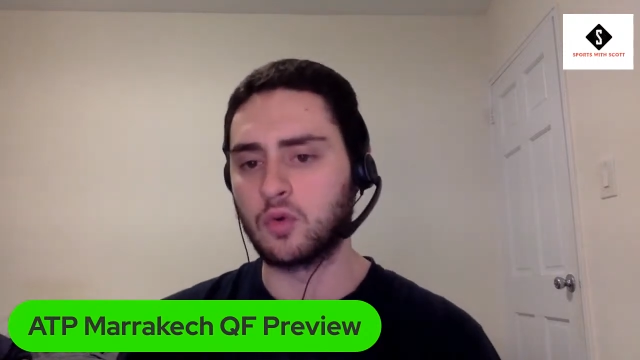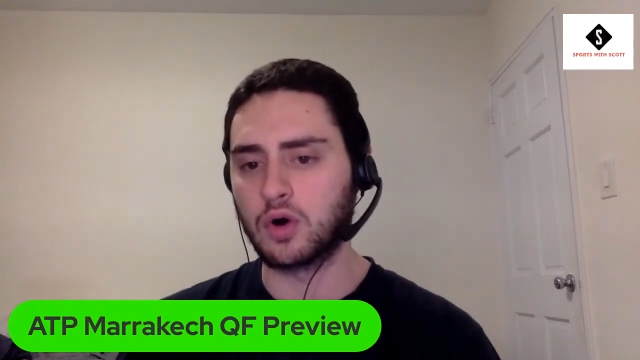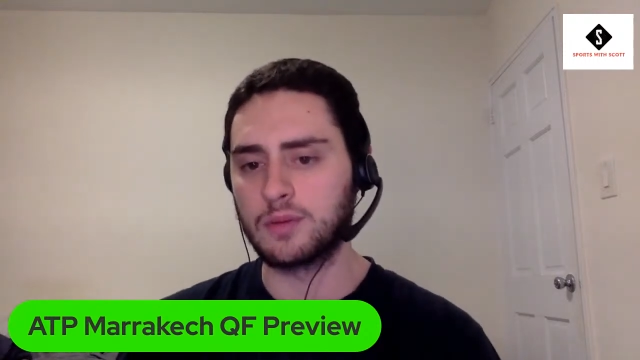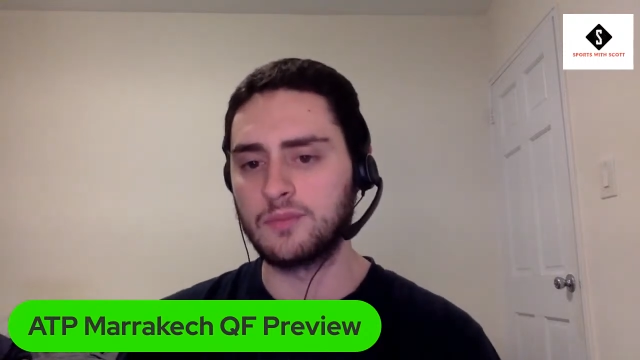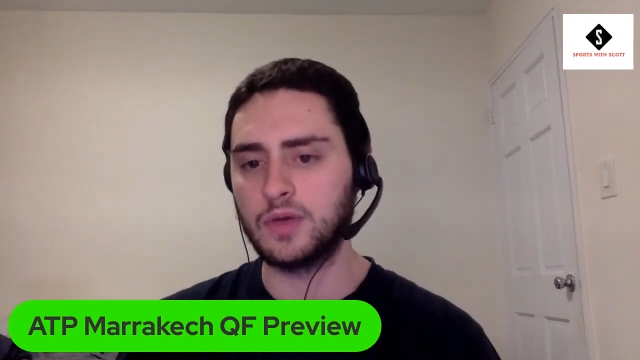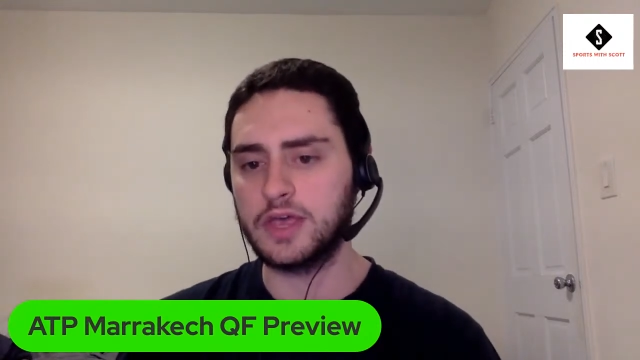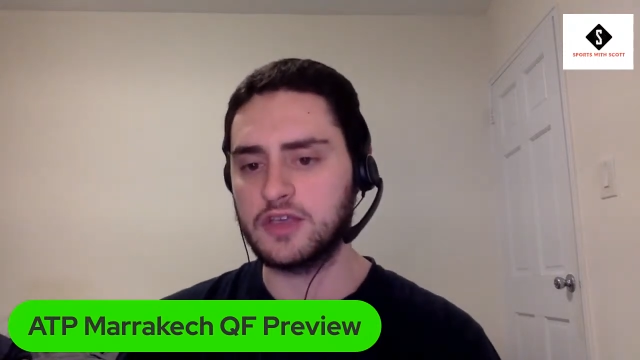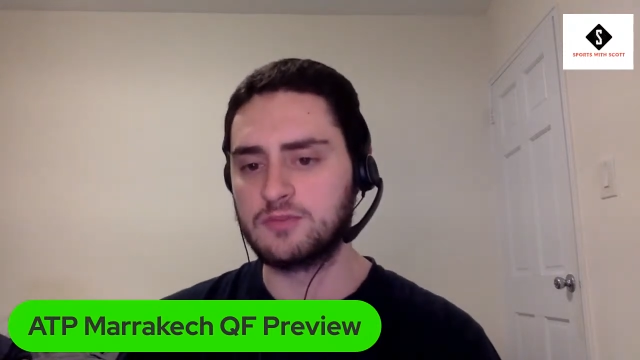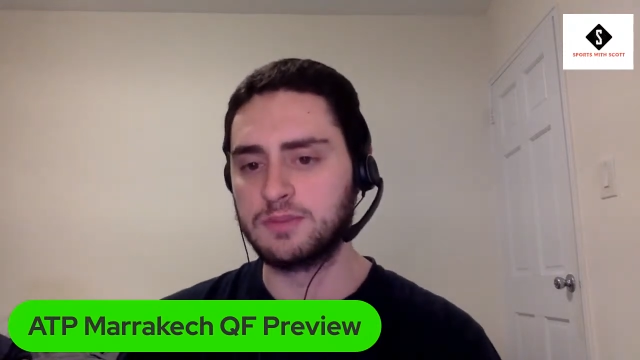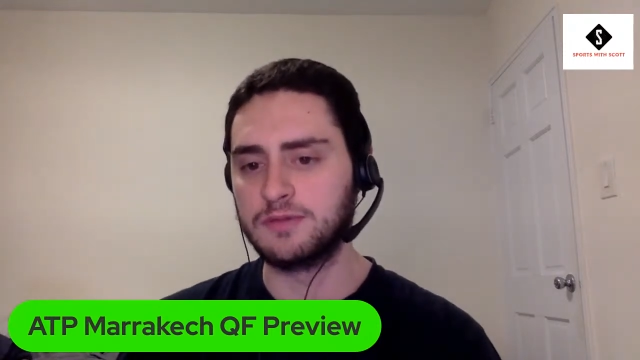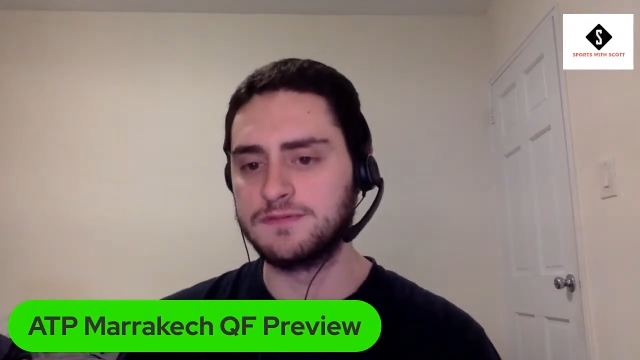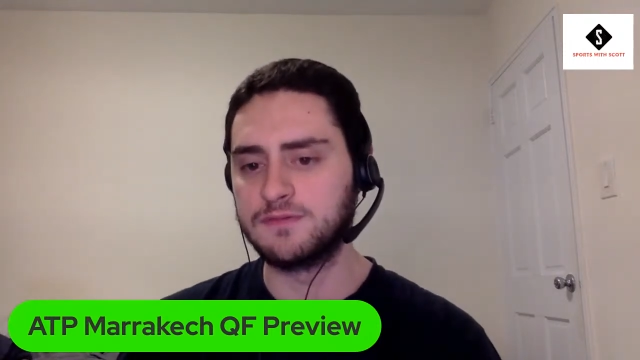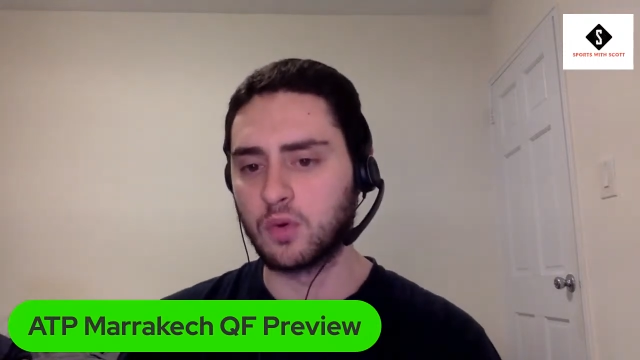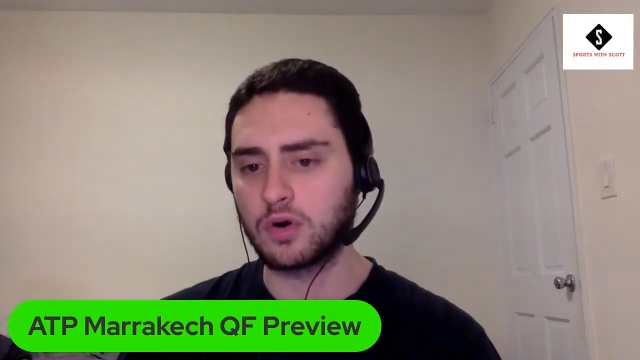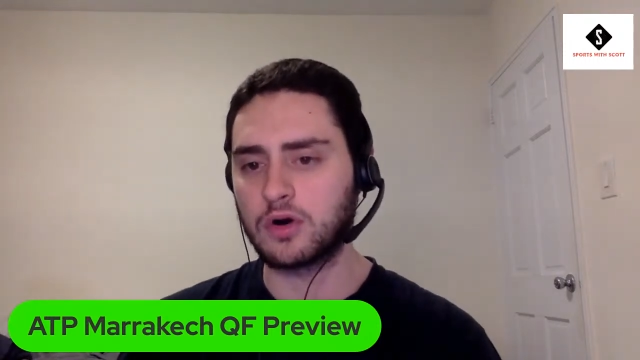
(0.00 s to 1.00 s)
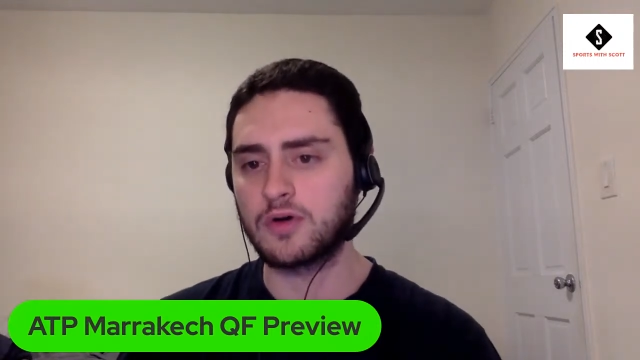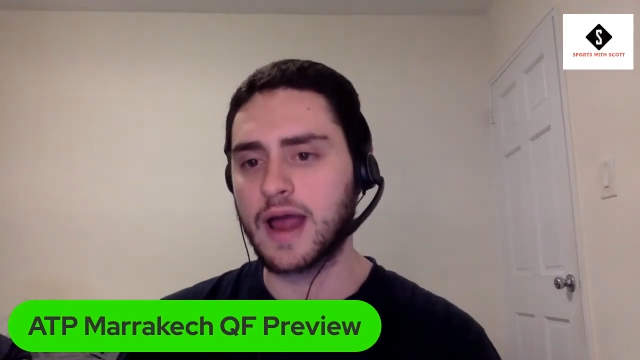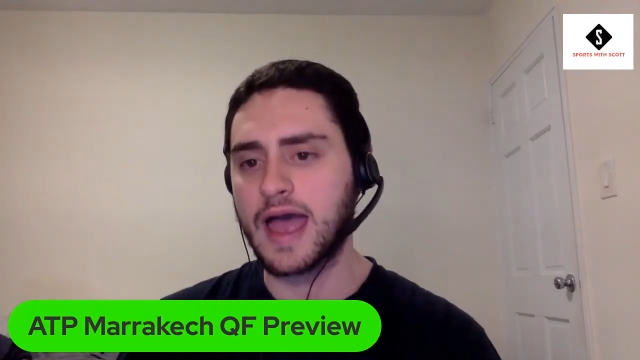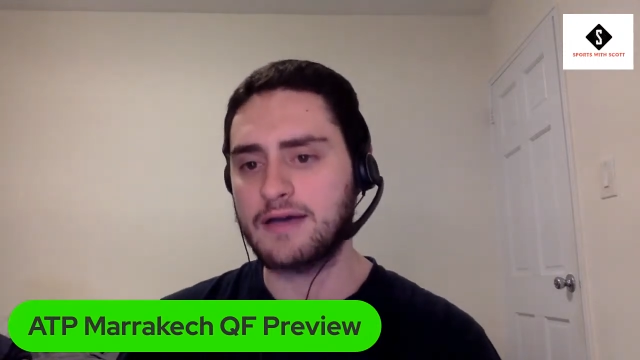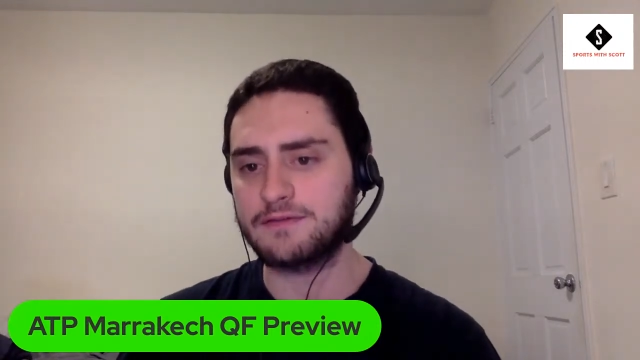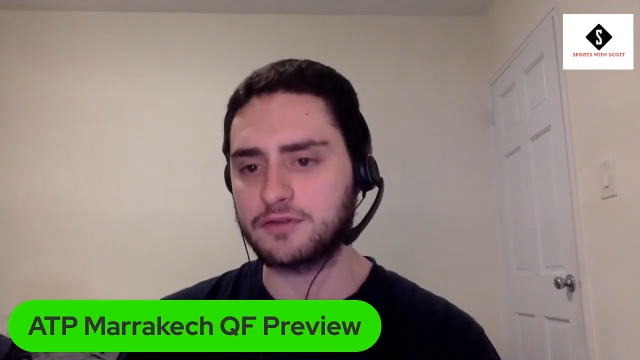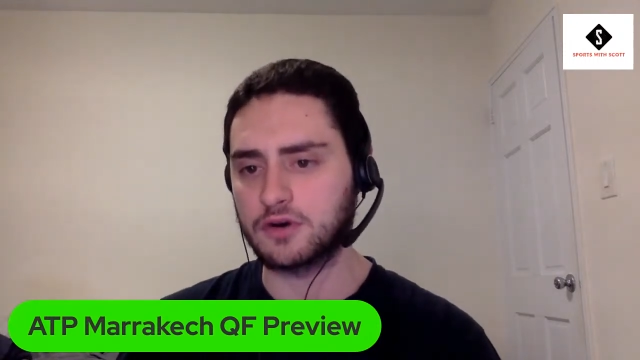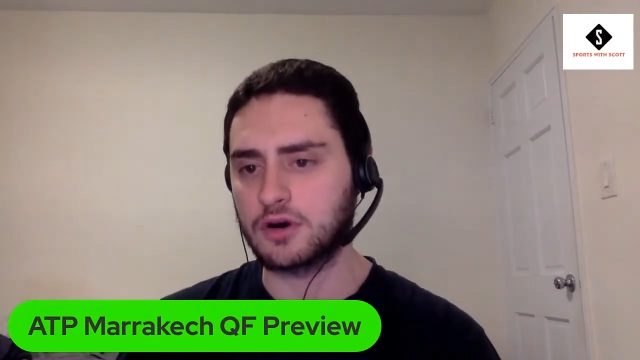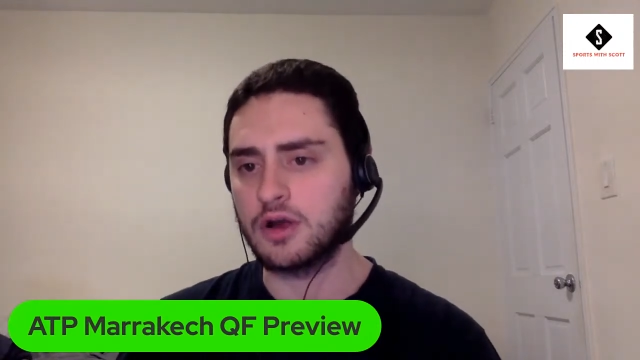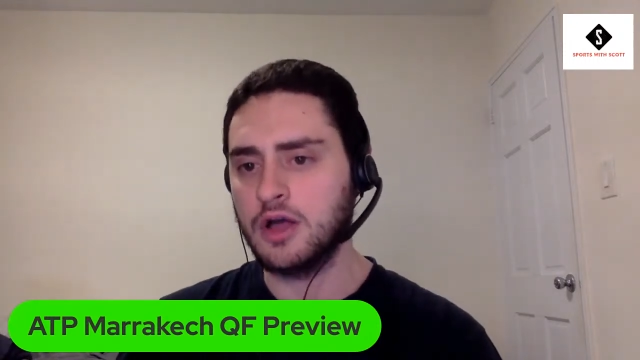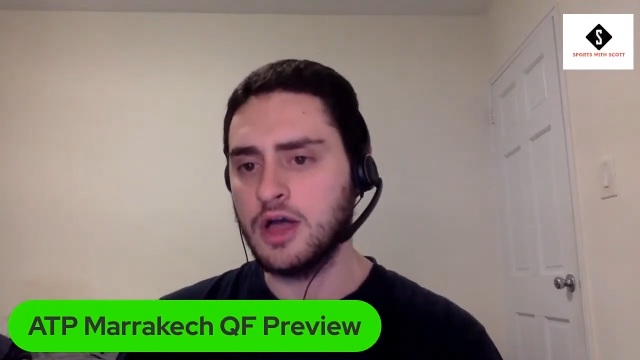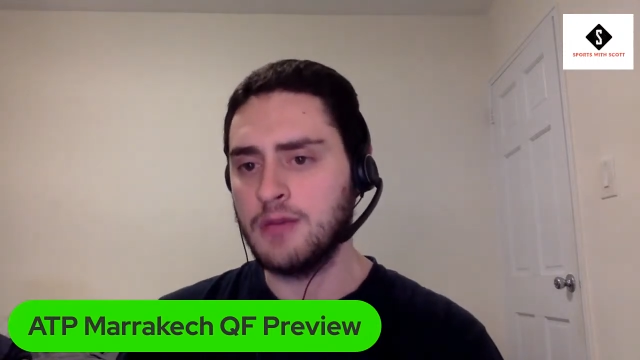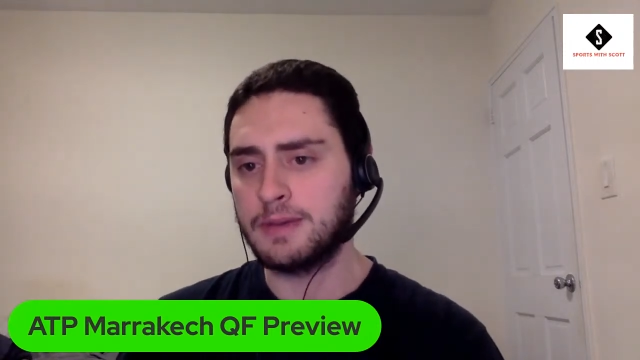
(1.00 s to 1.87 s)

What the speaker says: form is before or after,